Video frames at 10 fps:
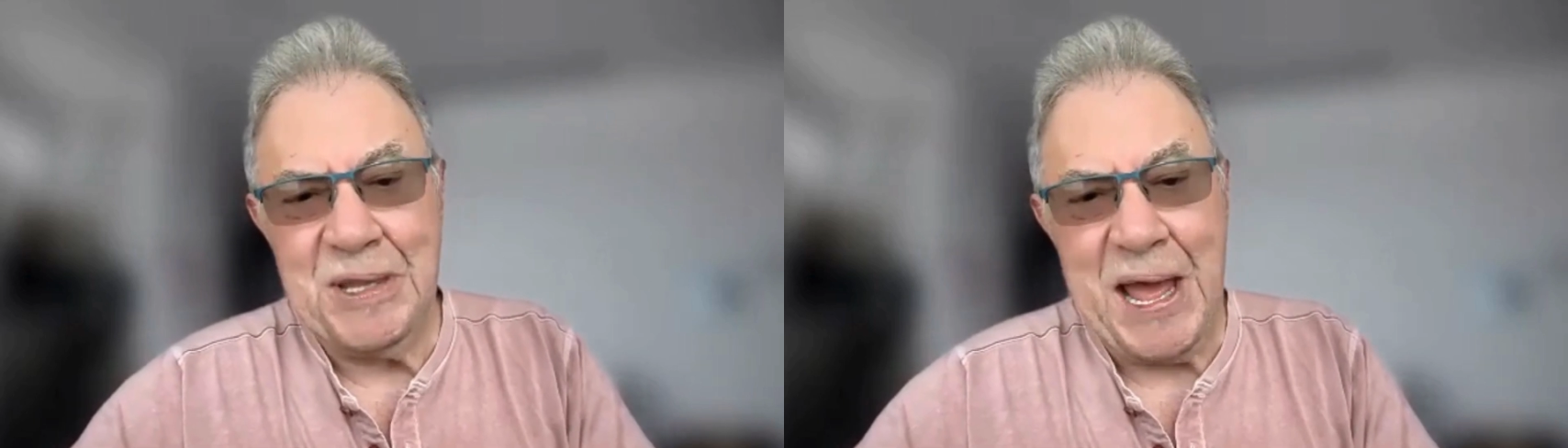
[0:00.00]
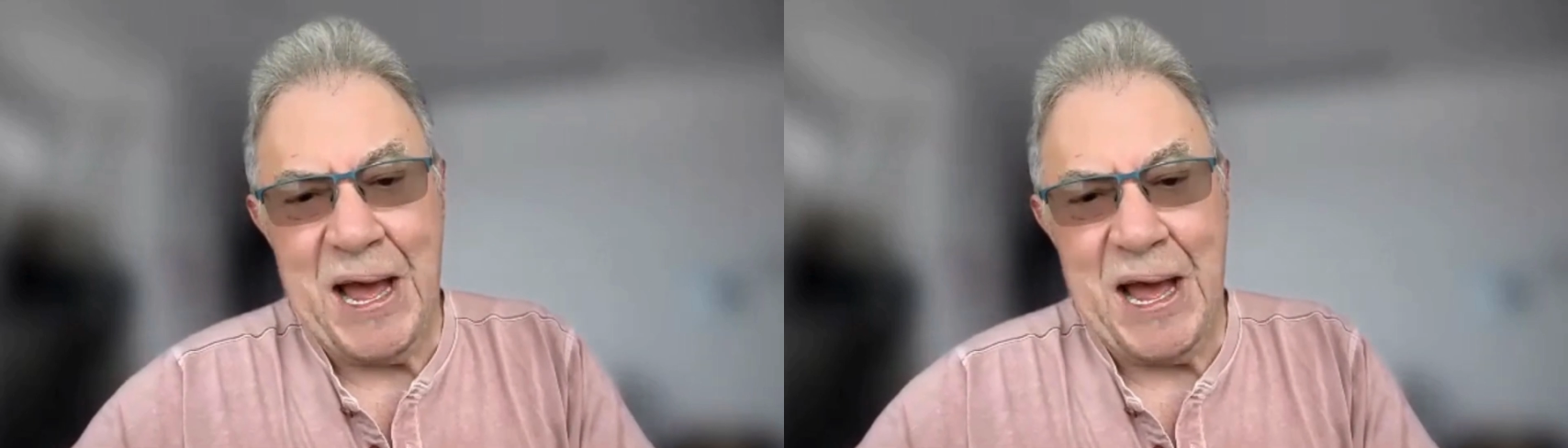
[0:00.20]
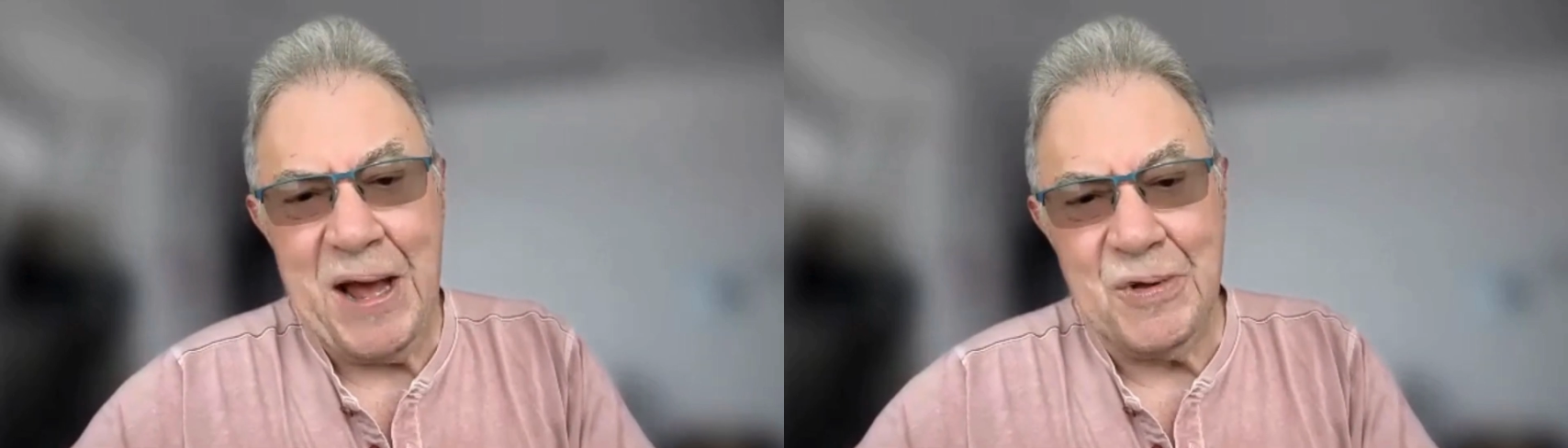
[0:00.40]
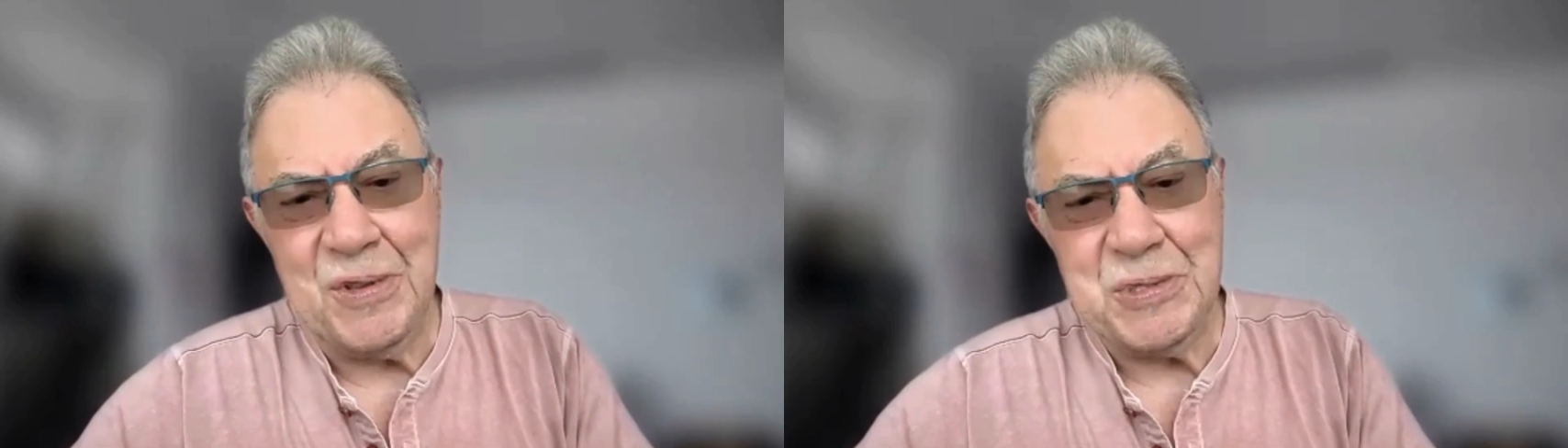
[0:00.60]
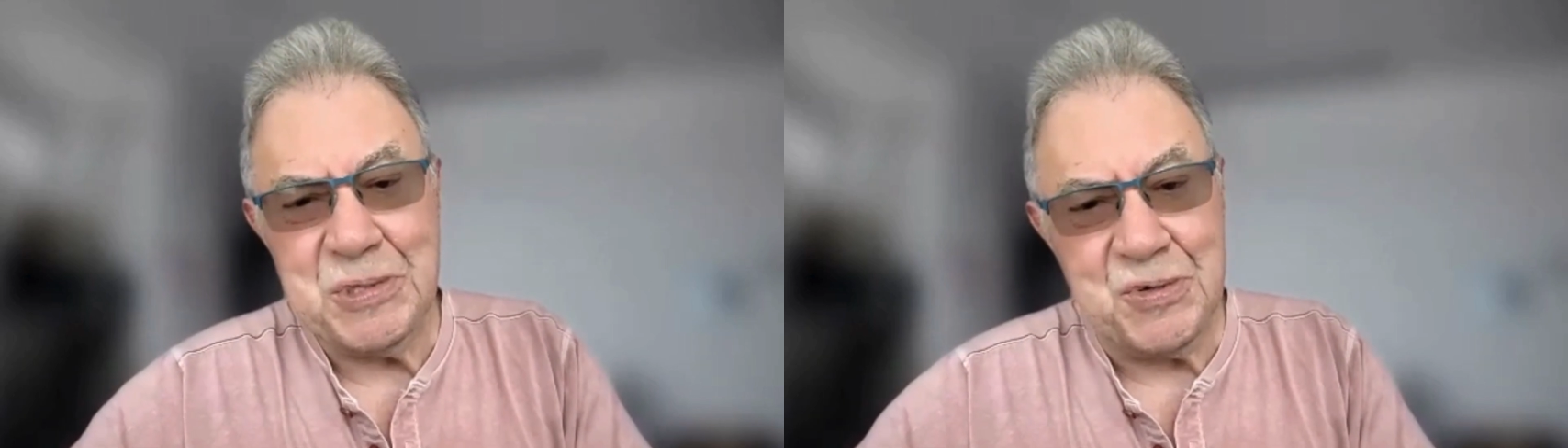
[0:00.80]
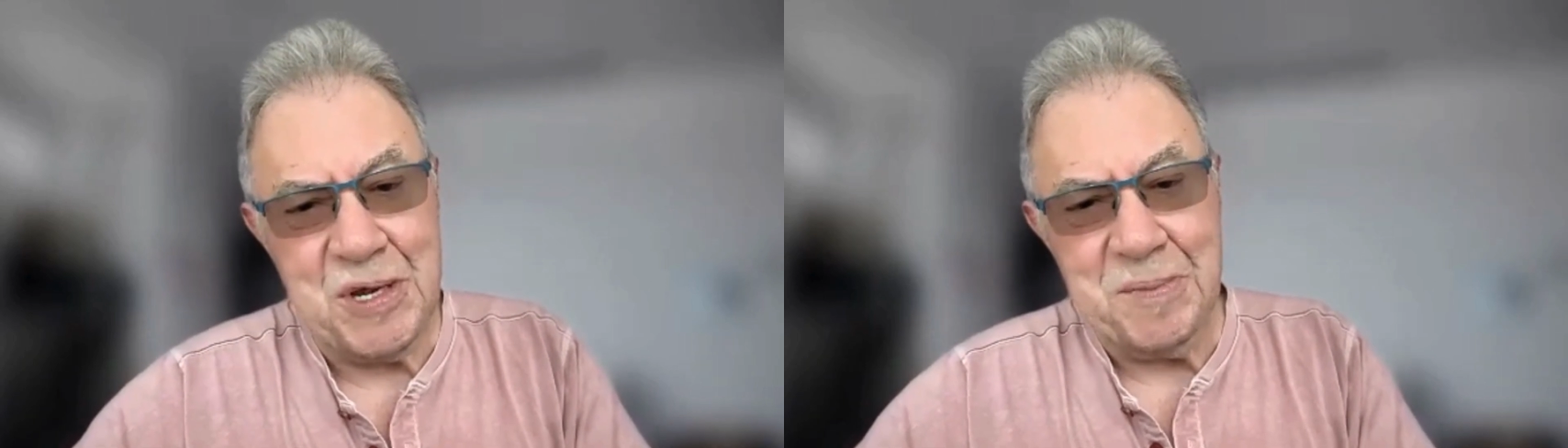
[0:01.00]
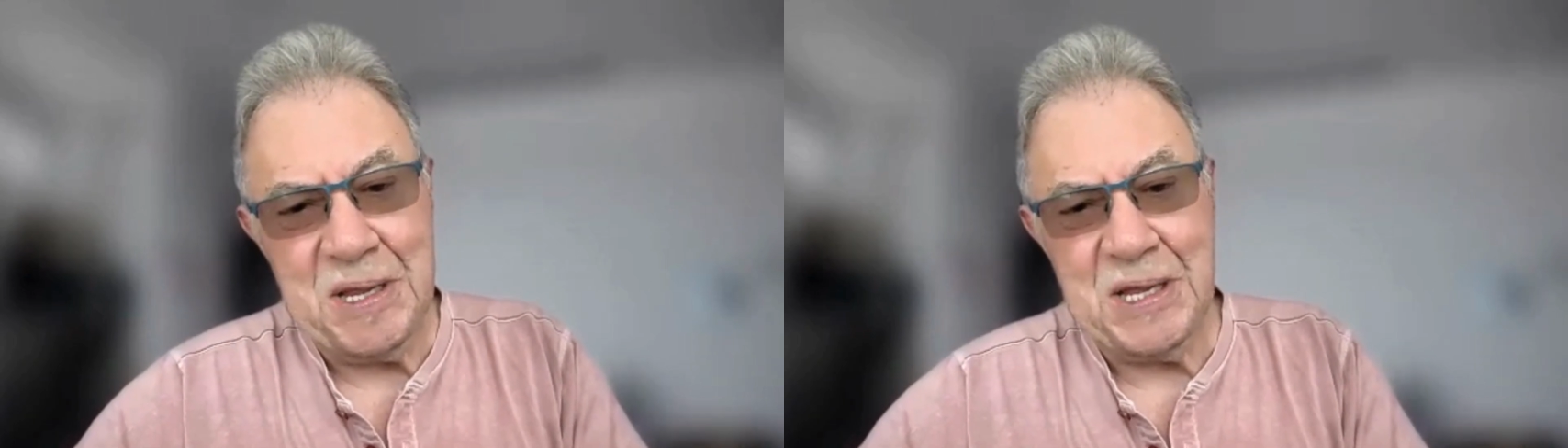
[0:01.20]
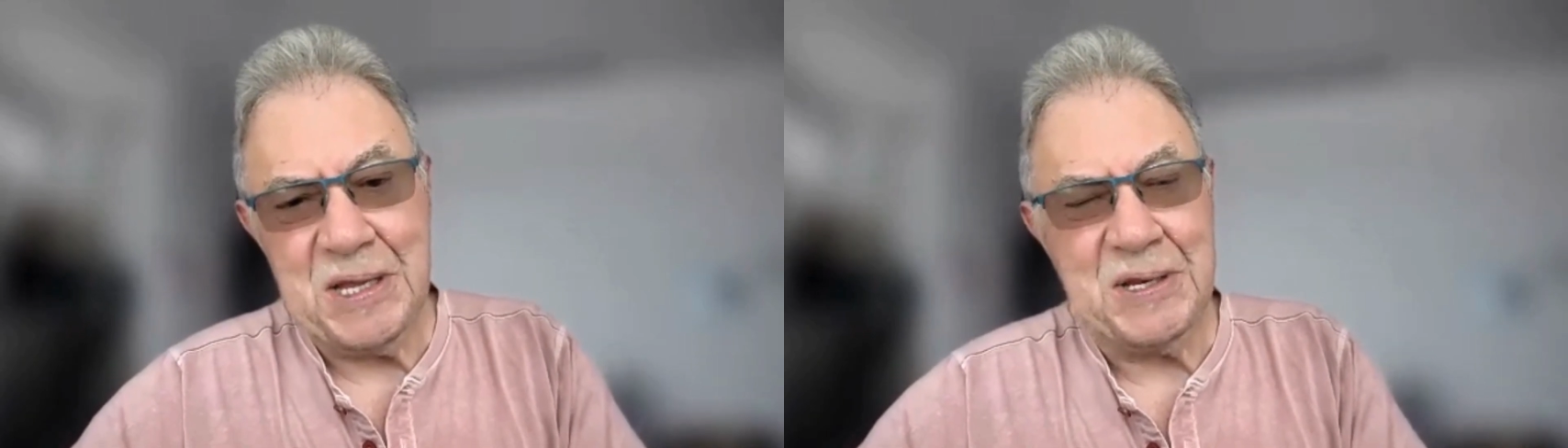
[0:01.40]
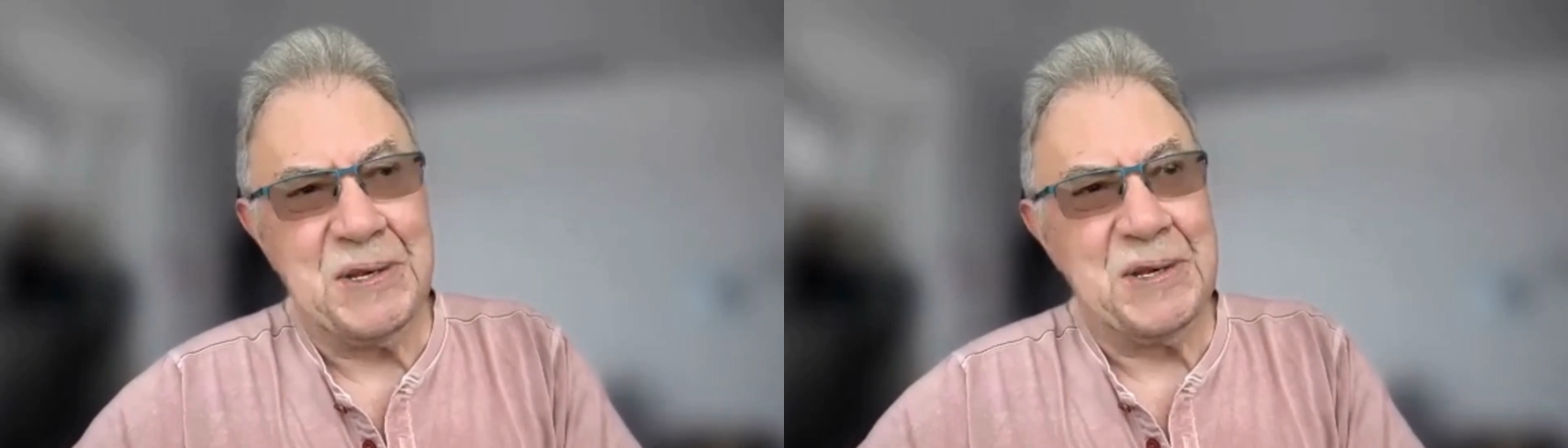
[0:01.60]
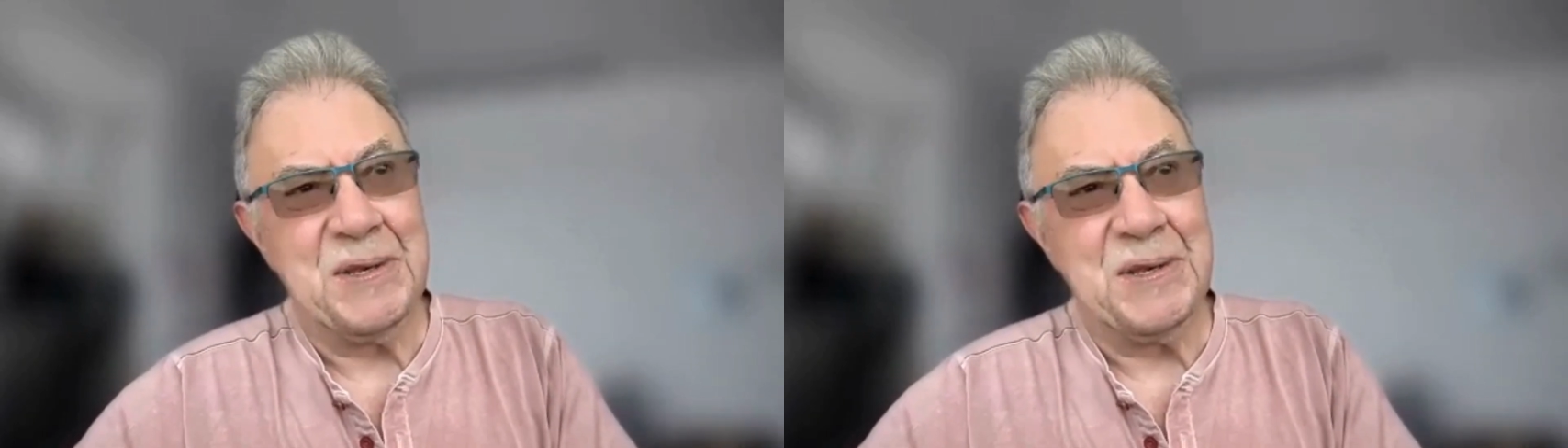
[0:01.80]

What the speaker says: now with streaming and